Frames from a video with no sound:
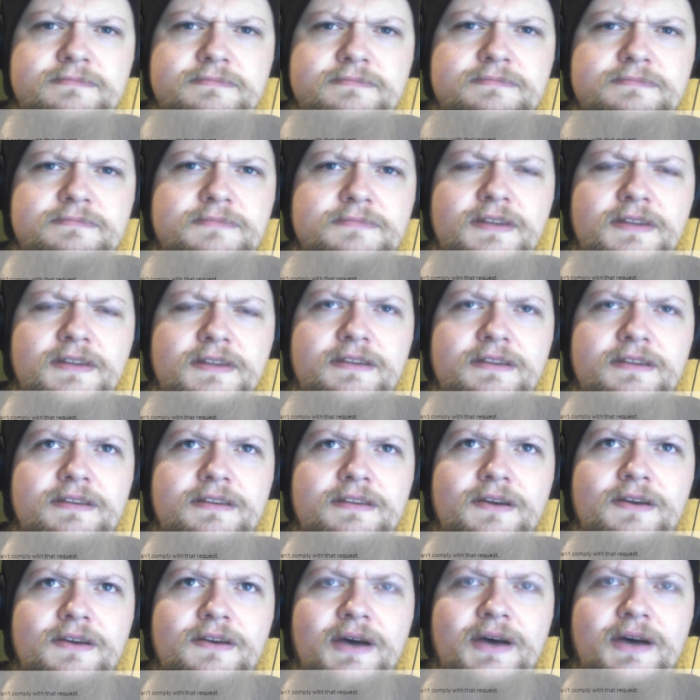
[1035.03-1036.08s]
No,
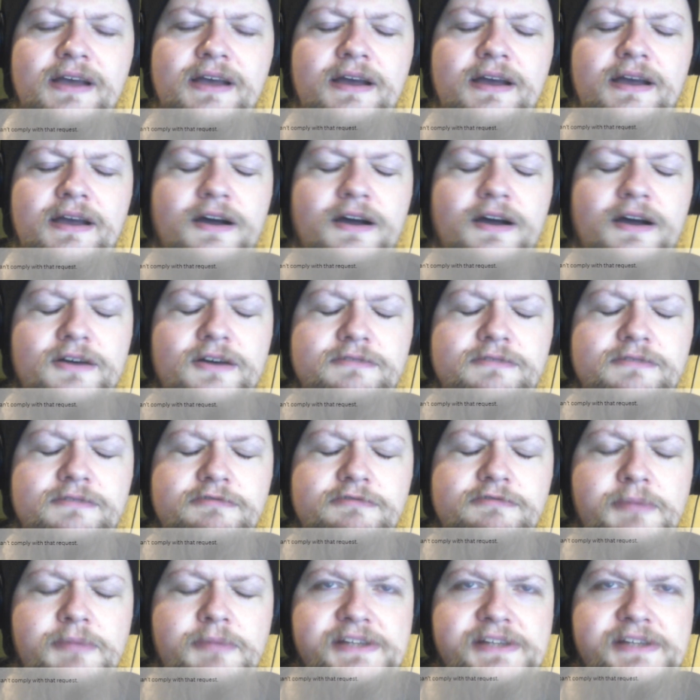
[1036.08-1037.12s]
I can't
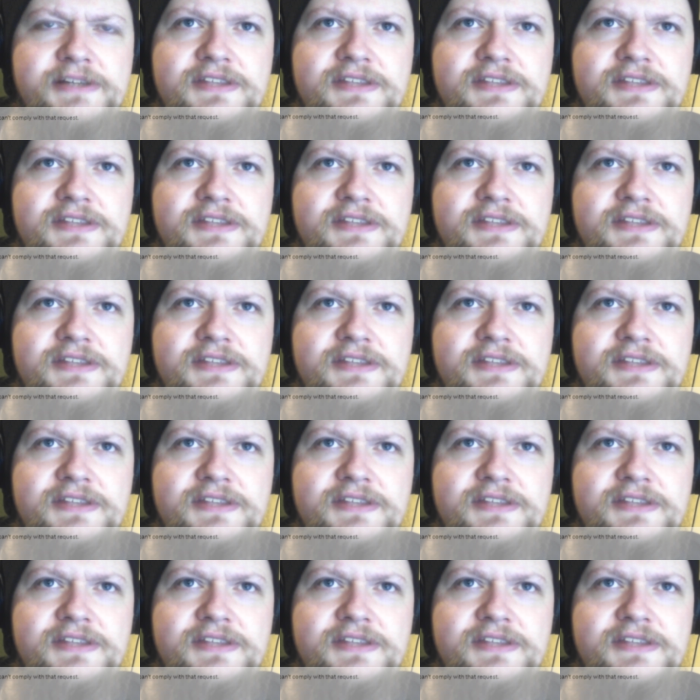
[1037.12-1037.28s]
reply to that.